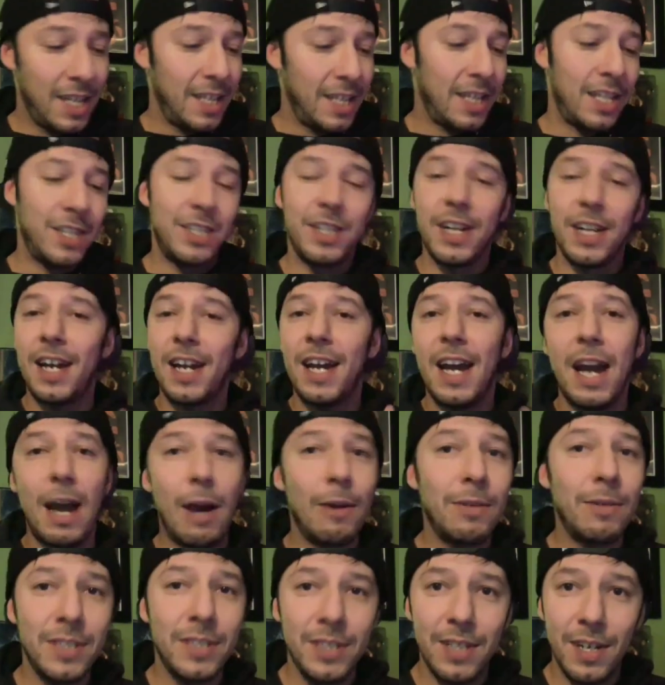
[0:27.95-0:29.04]
then you got
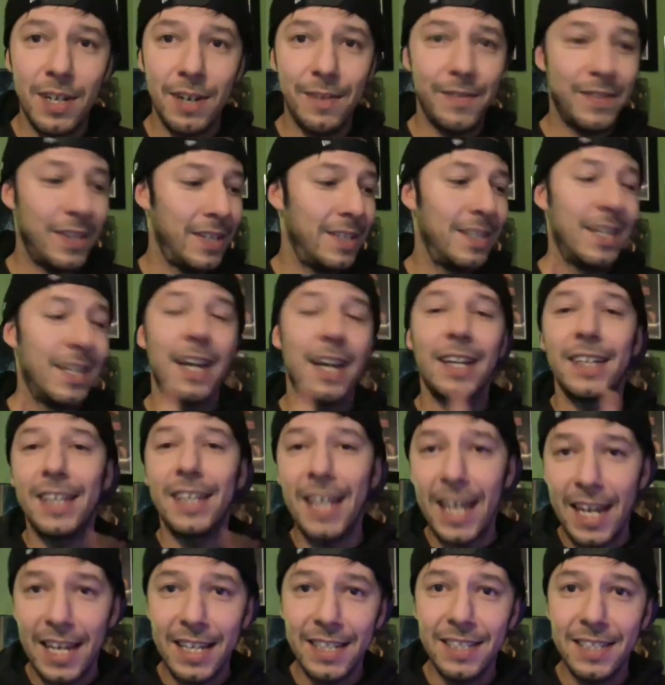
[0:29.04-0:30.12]
house stuff, then you got
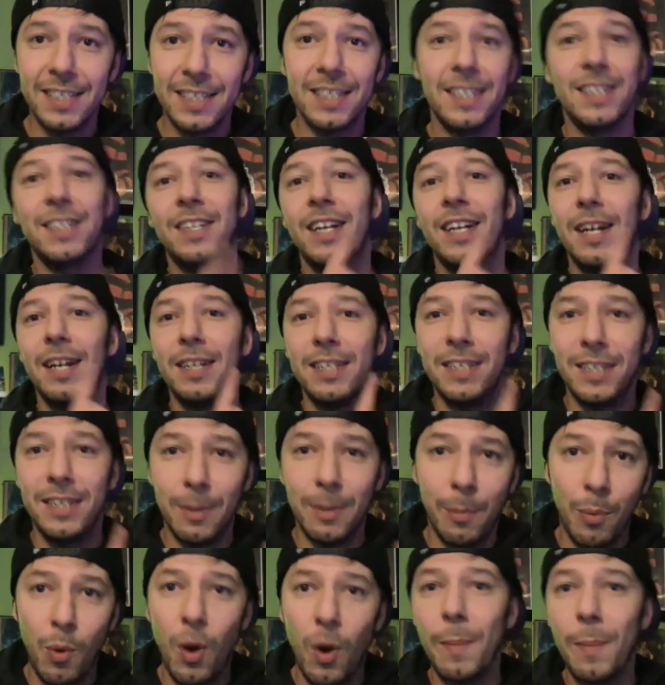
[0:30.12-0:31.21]
kids, then you got
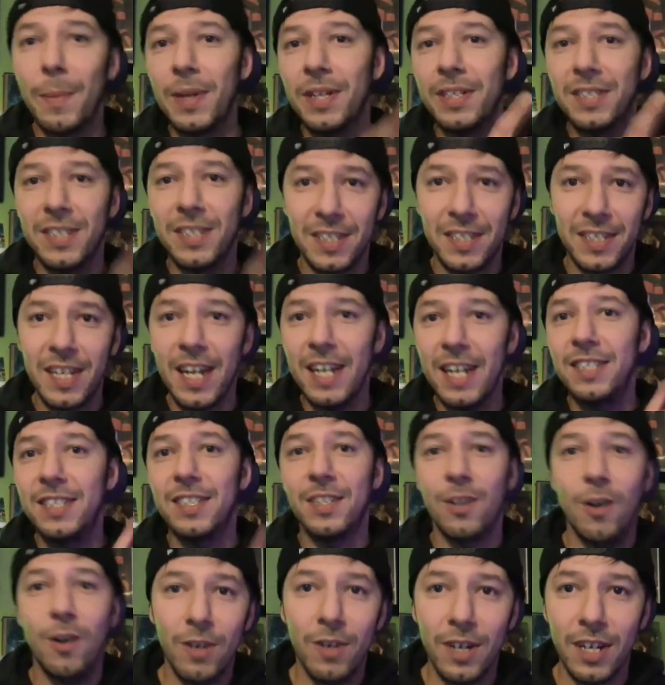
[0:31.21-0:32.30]
appointments and dates
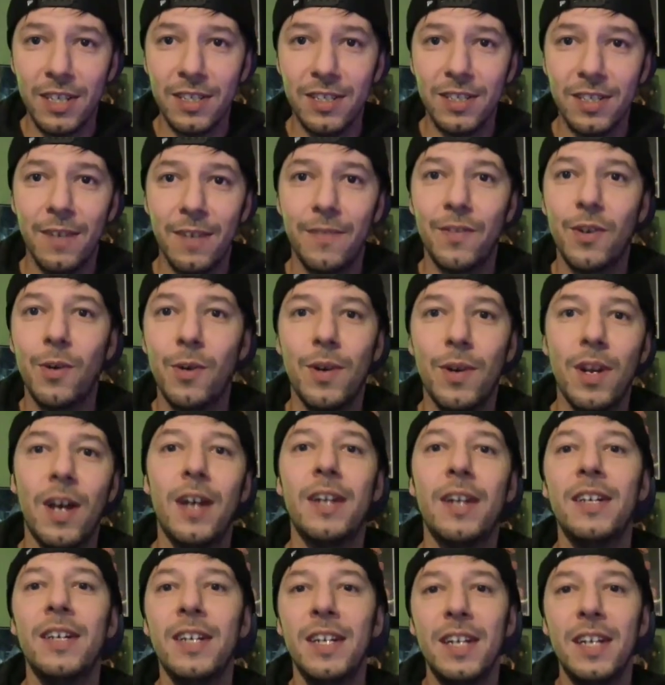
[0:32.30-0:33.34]
and all kinds of stuff going on